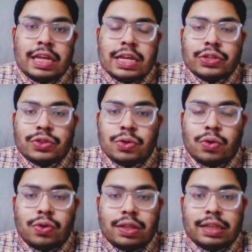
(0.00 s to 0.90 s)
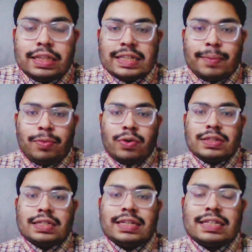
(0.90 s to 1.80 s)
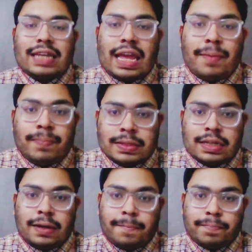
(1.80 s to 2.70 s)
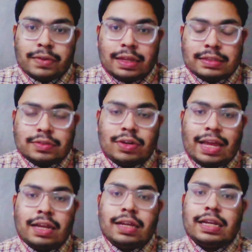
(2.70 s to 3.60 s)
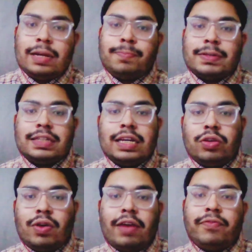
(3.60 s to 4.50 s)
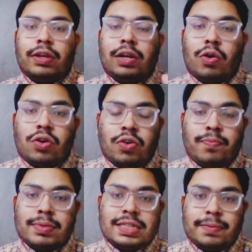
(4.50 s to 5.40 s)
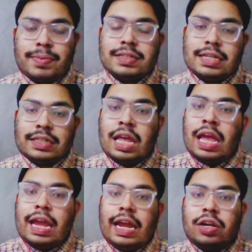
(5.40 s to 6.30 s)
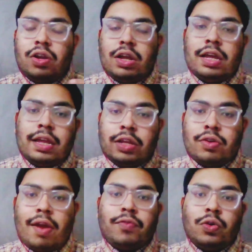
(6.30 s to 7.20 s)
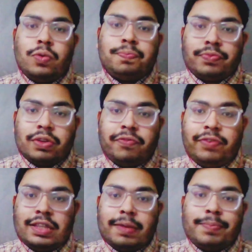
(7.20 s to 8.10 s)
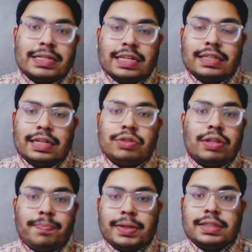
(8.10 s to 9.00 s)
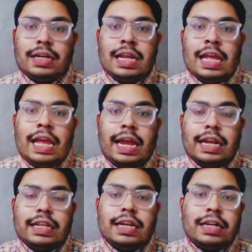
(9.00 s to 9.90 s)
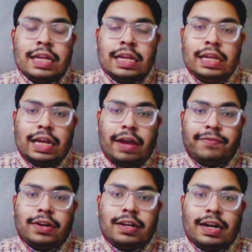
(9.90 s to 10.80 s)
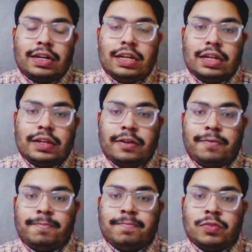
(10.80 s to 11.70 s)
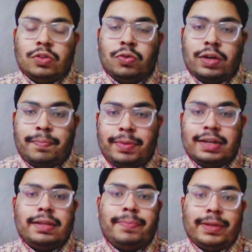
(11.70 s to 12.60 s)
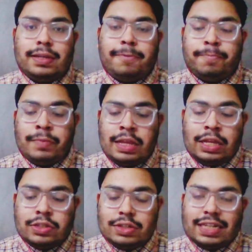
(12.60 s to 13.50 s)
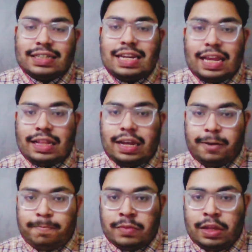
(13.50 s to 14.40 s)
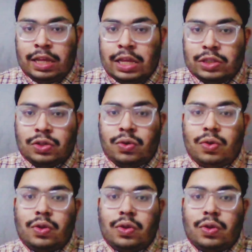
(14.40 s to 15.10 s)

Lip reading: So this approach is just like a puzzle. So like in puzzle, you have a lot of missing pieces, and you have to fit the pieces into the puzzle, and then after that you complete the puzzle. So just like that. So